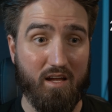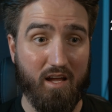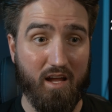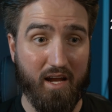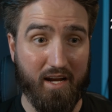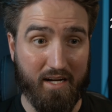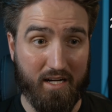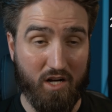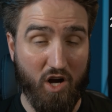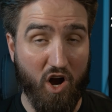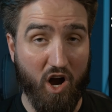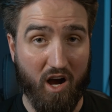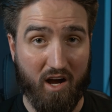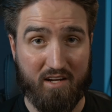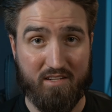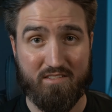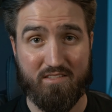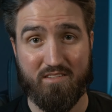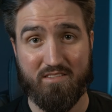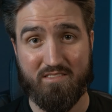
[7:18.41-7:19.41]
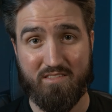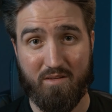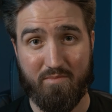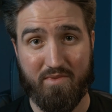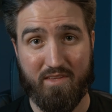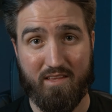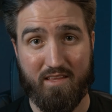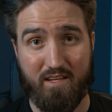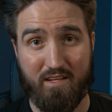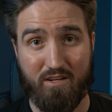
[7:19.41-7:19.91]
and cost is
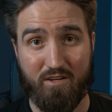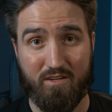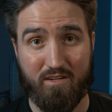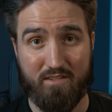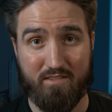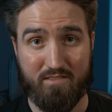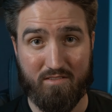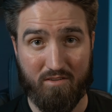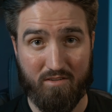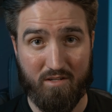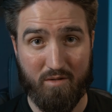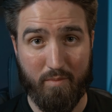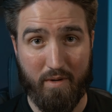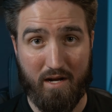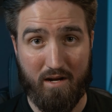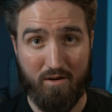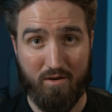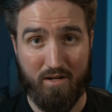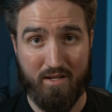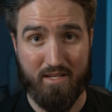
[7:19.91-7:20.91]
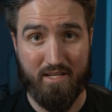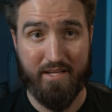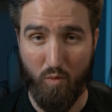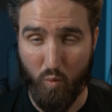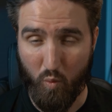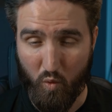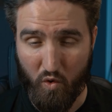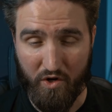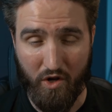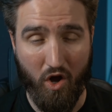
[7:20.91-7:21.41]
something that you're concerned about,
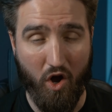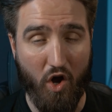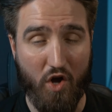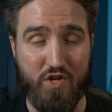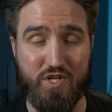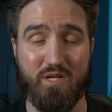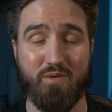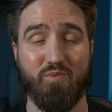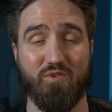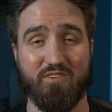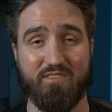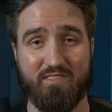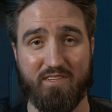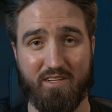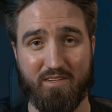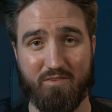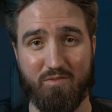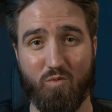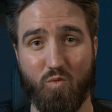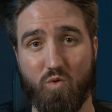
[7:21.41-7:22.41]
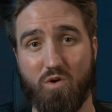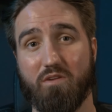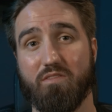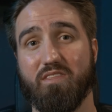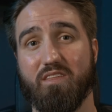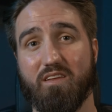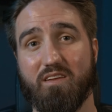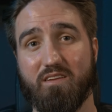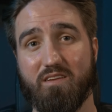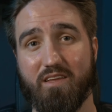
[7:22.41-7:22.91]
100%
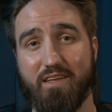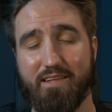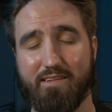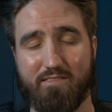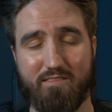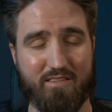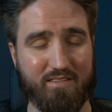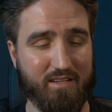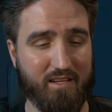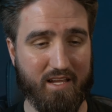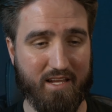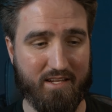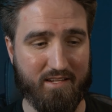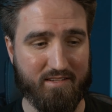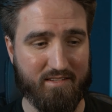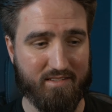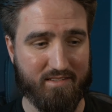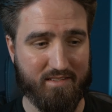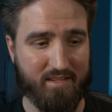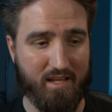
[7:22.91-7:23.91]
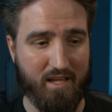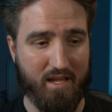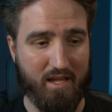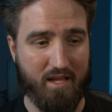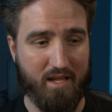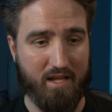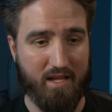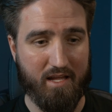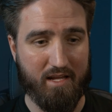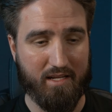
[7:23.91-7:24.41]
worth it. It's
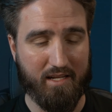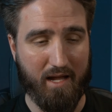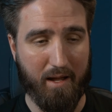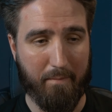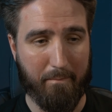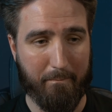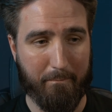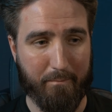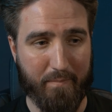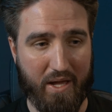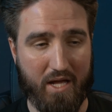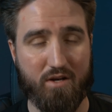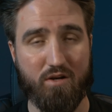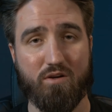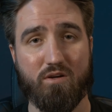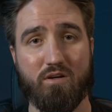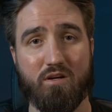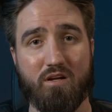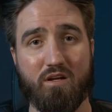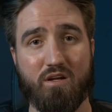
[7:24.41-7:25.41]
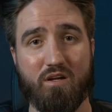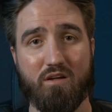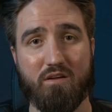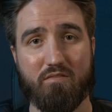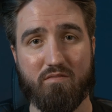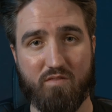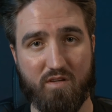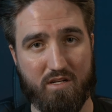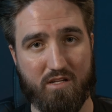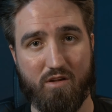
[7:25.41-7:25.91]
got better
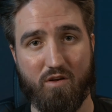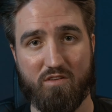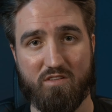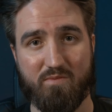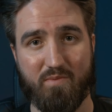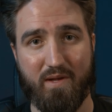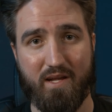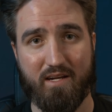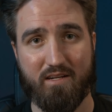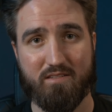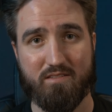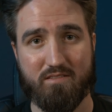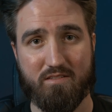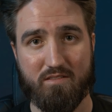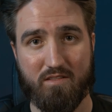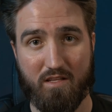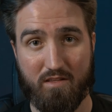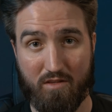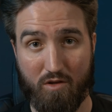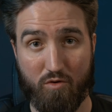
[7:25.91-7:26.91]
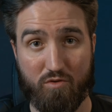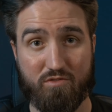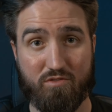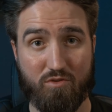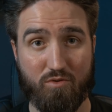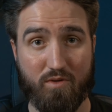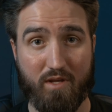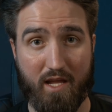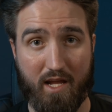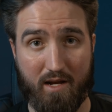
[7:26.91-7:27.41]
video specs than those
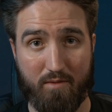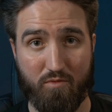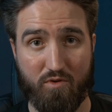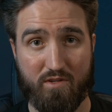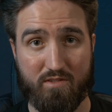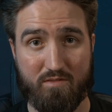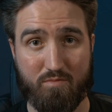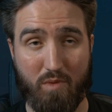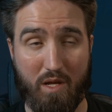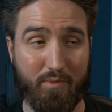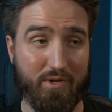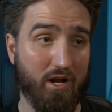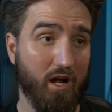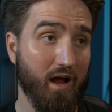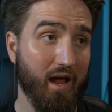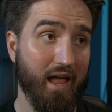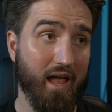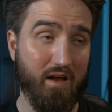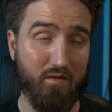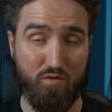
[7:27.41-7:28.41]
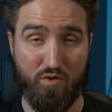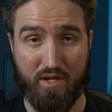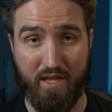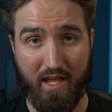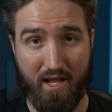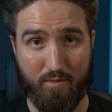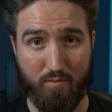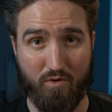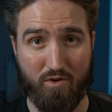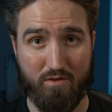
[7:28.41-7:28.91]
two cameras. Maybe not every
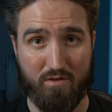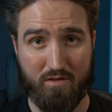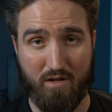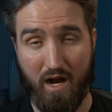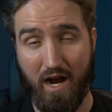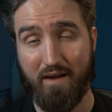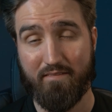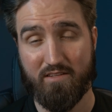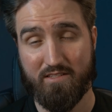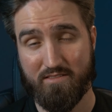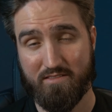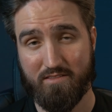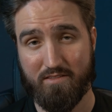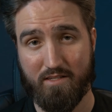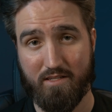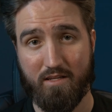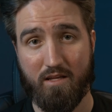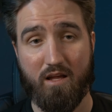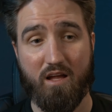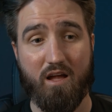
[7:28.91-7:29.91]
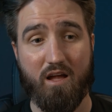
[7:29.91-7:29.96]
camera, obviously,